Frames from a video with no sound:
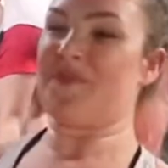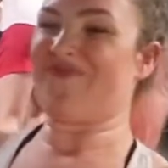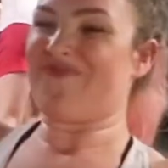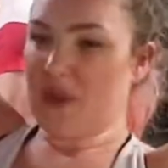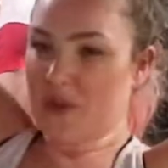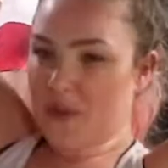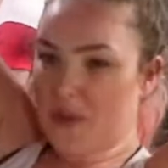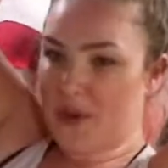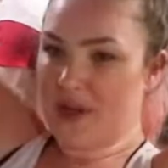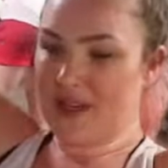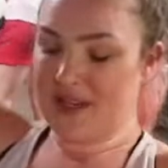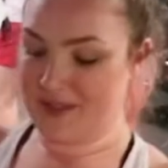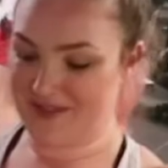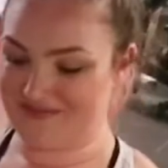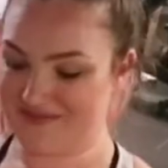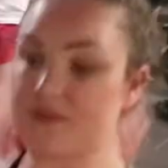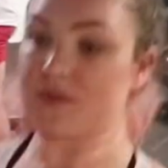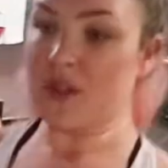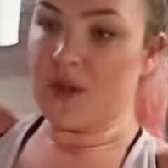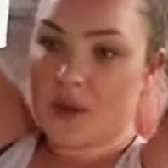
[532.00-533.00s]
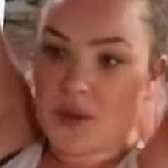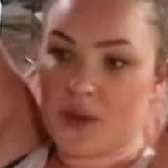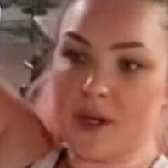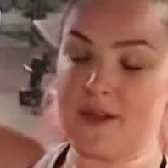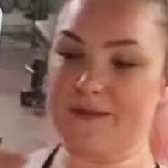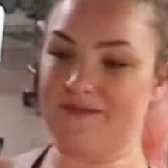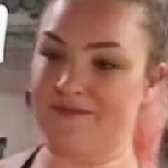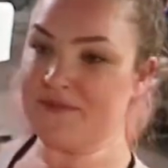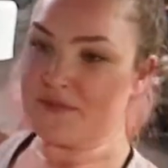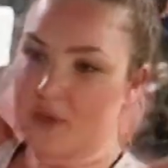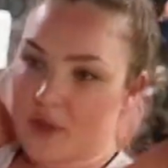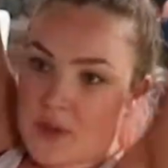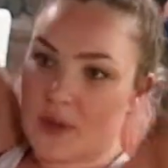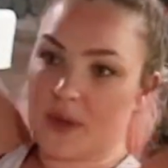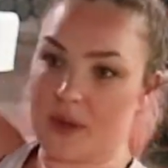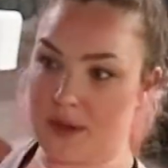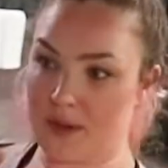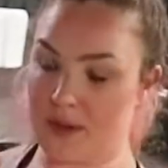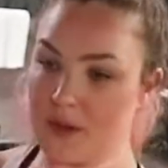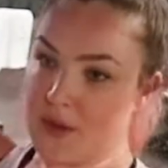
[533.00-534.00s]
I picked up the 3s, which was
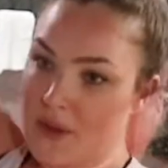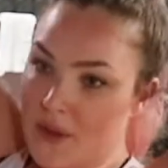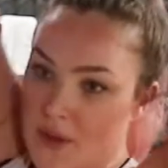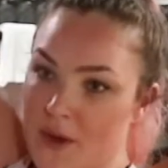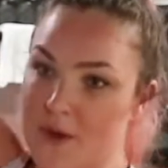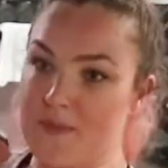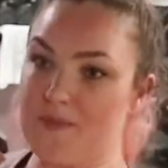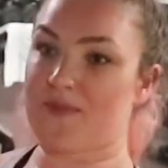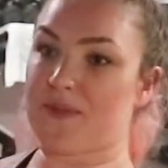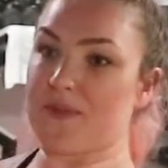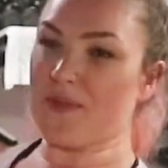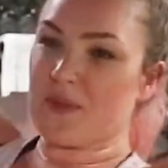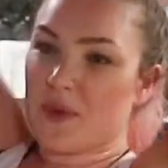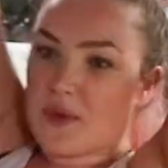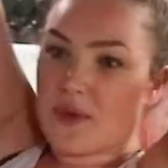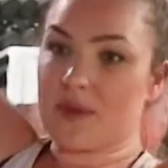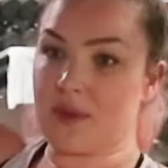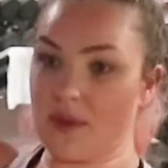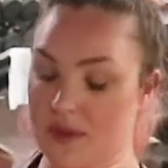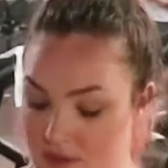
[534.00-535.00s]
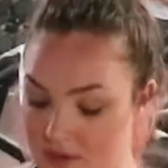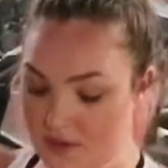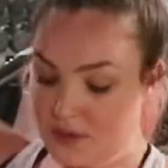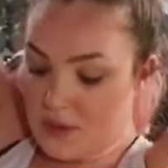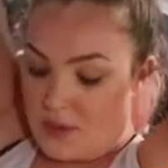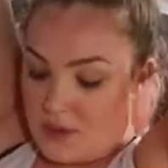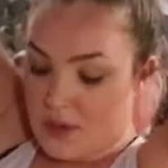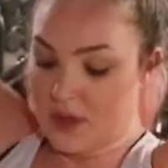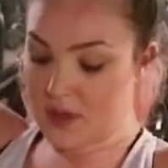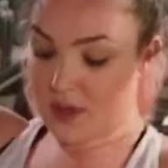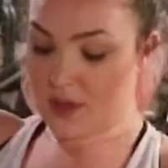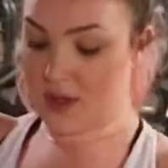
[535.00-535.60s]
actually a really bad idea.